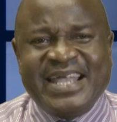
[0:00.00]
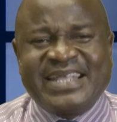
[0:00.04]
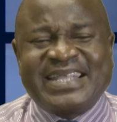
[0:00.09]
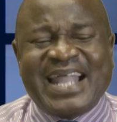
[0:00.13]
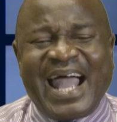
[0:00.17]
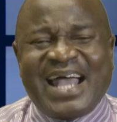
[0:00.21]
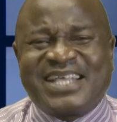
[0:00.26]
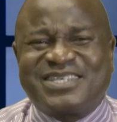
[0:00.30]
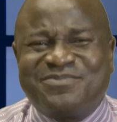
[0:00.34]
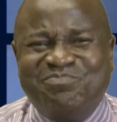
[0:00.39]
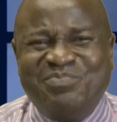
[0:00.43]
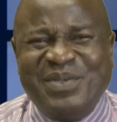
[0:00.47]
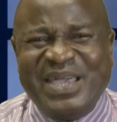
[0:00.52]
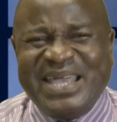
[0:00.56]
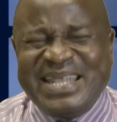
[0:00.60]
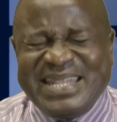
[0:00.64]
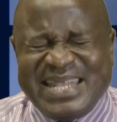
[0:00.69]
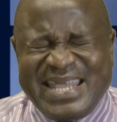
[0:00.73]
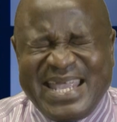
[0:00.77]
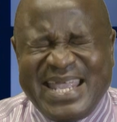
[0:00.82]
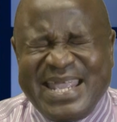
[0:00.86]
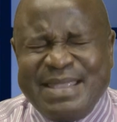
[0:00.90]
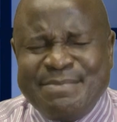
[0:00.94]
has
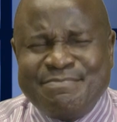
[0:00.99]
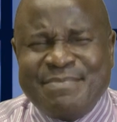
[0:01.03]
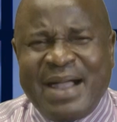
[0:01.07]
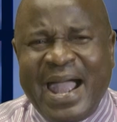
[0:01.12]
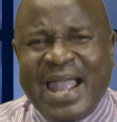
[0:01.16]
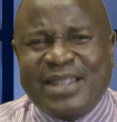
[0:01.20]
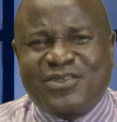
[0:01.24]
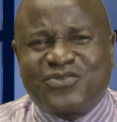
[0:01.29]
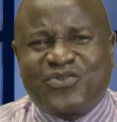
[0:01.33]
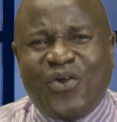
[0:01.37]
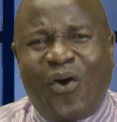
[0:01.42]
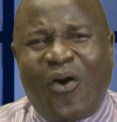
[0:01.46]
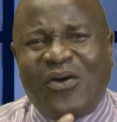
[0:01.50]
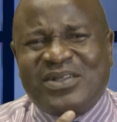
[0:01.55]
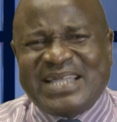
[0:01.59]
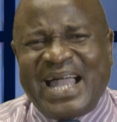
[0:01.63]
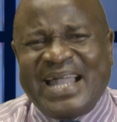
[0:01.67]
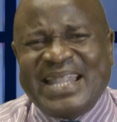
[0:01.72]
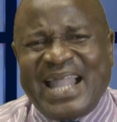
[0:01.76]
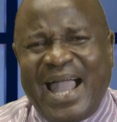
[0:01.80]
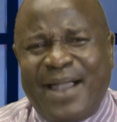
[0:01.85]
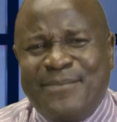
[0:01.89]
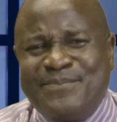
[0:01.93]
been in my thought,
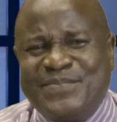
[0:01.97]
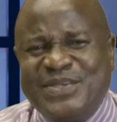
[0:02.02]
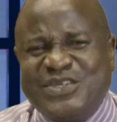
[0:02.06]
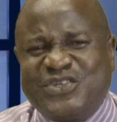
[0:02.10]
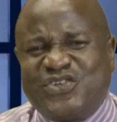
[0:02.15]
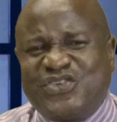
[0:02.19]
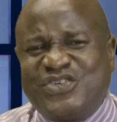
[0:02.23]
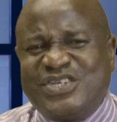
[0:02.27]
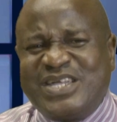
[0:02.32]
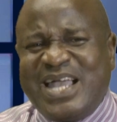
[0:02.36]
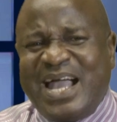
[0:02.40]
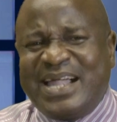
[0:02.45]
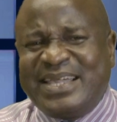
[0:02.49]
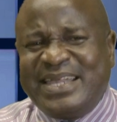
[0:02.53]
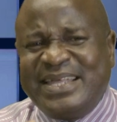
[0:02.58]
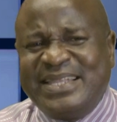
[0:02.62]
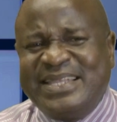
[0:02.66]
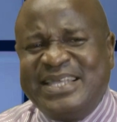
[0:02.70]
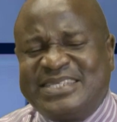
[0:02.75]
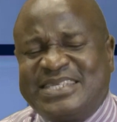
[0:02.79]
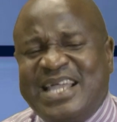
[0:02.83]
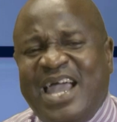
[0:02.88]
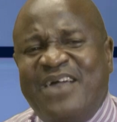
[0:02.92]
and I've been
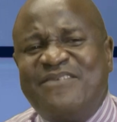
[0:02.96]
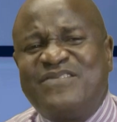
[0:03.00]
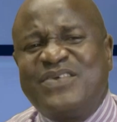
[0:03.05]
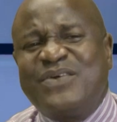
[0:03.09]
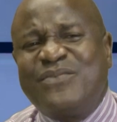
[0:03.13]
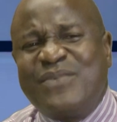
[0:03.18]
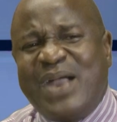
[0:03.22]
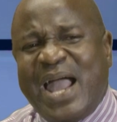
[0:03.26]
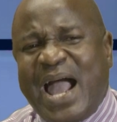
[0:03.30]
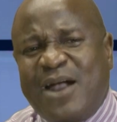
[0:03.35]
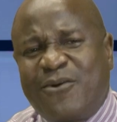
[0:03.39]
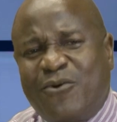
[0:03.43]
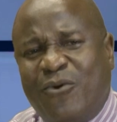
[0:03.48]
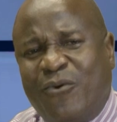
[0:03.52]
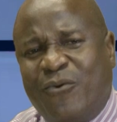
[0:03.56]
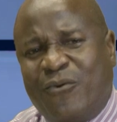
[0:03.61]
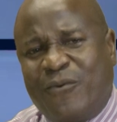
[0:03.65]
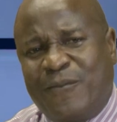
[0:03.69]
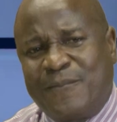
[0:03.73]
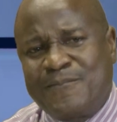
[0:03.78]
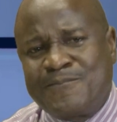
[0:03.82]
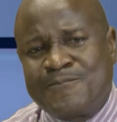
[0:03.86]
sharing it everywhere I go.